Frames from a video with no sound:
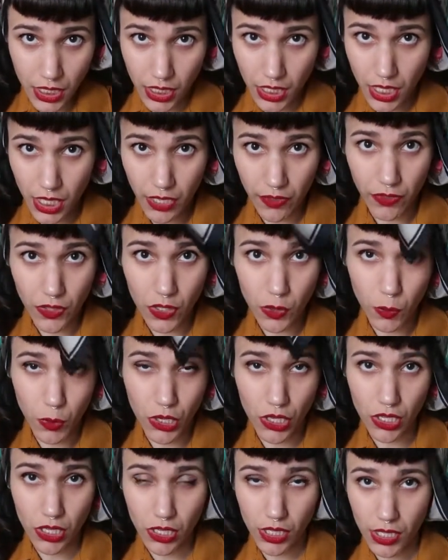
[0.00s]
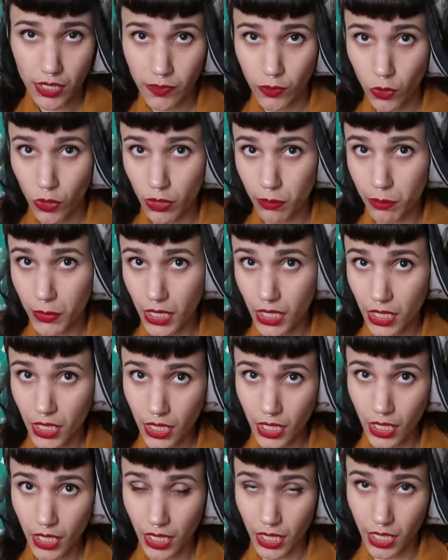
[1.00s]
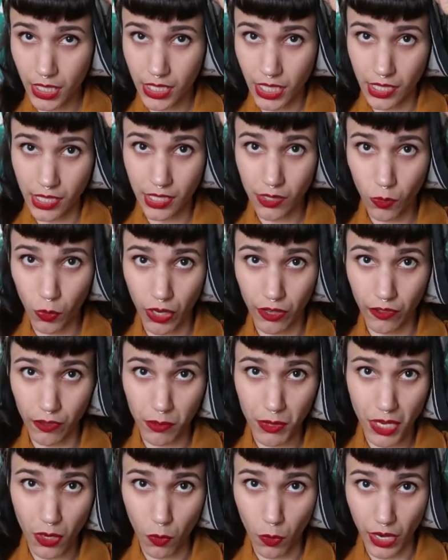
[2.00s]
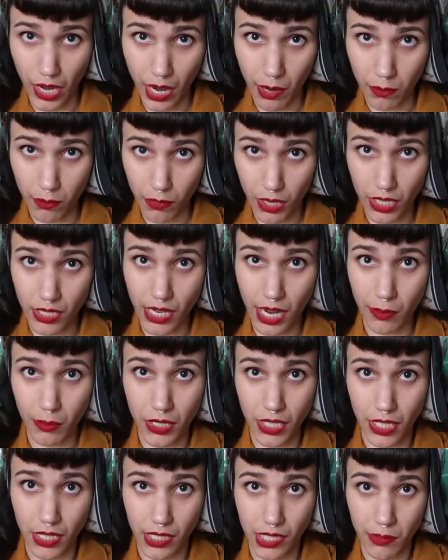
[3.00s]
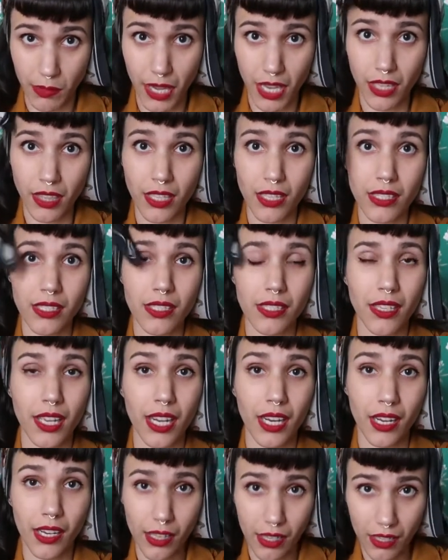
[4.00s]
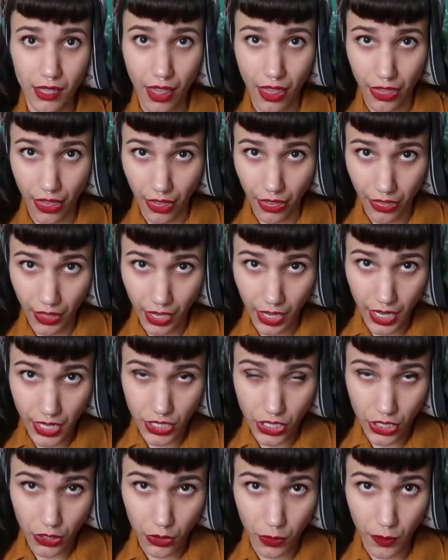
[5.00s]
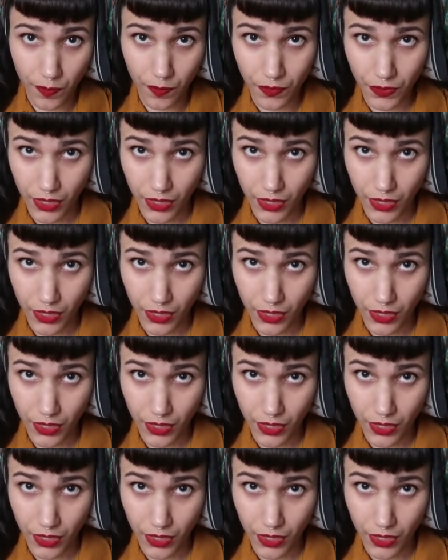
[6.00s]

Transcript: See if this works for me. It doesn't work for me when I'm attempting to make this like the thing I do.